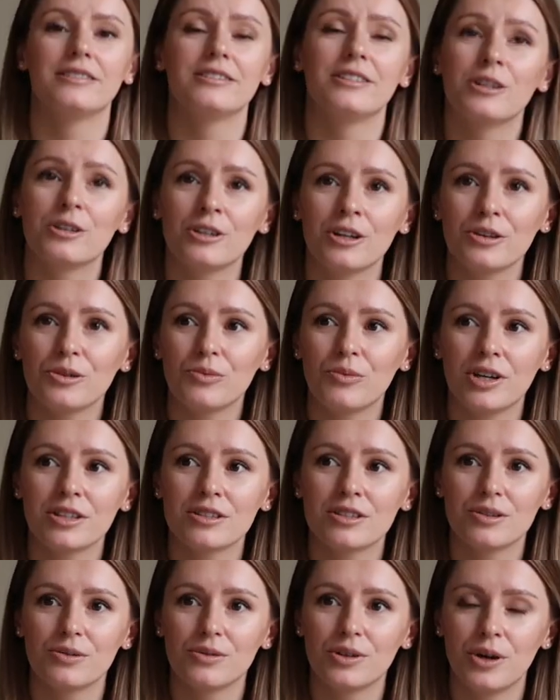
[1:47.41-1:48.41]
They're not the
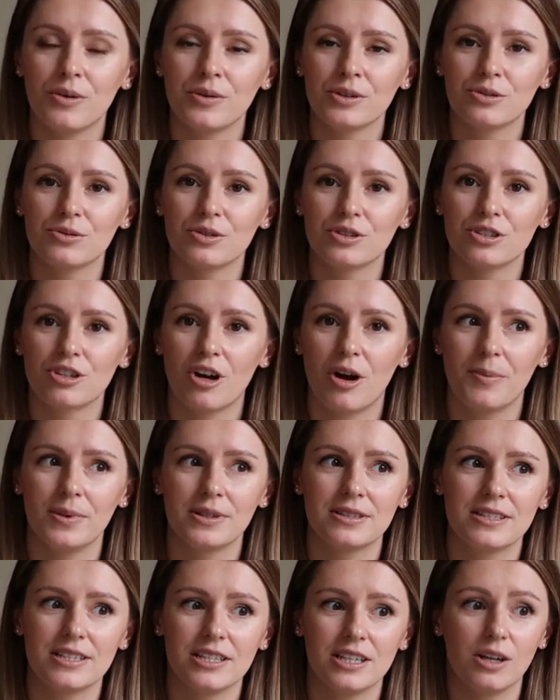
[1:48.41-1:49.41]
ones who go into the shop
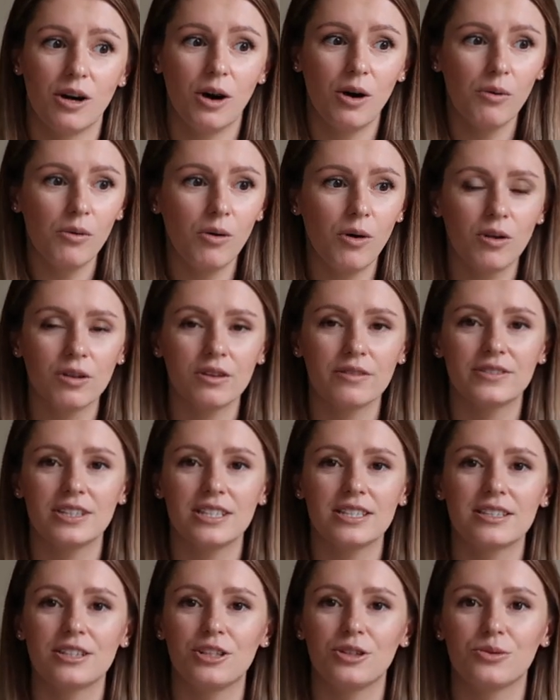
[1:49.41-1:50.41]
and see, oh, all of
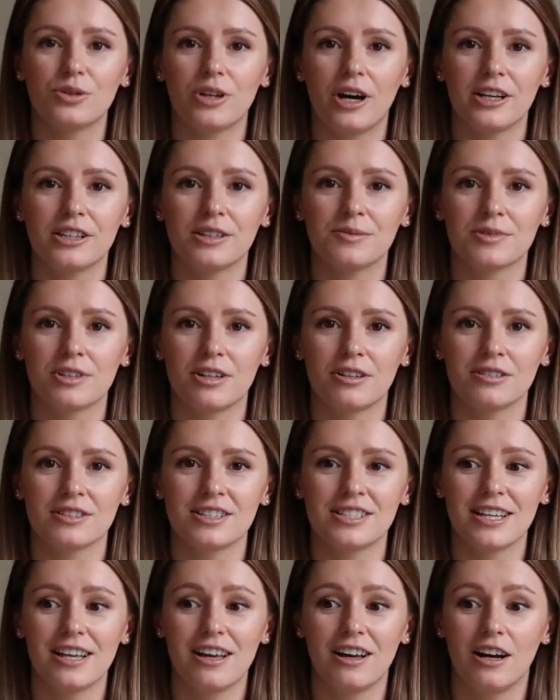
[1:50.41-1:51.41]
these cute items are
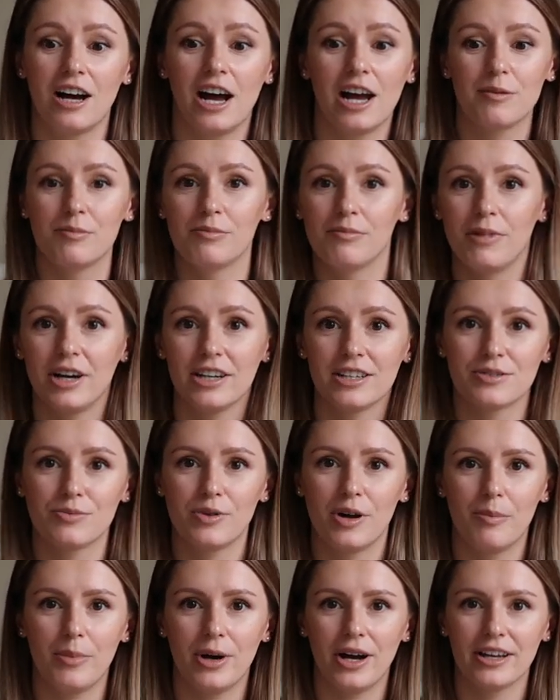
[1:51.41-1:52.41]
on sale, I might as
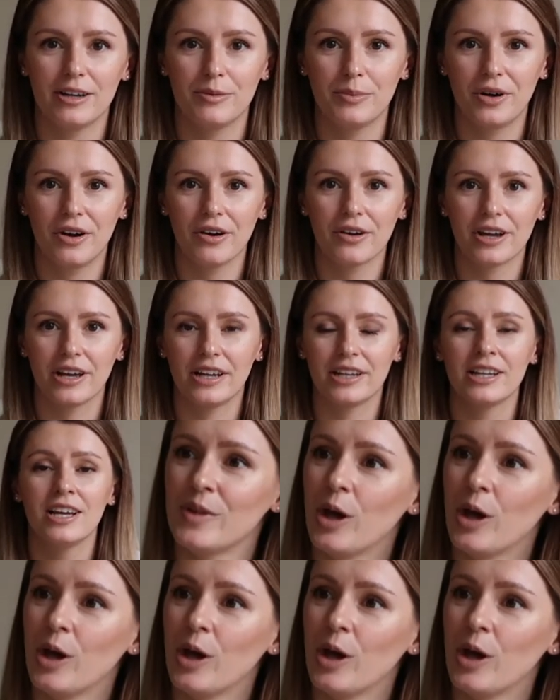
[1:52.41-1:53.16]
well buy a bargain.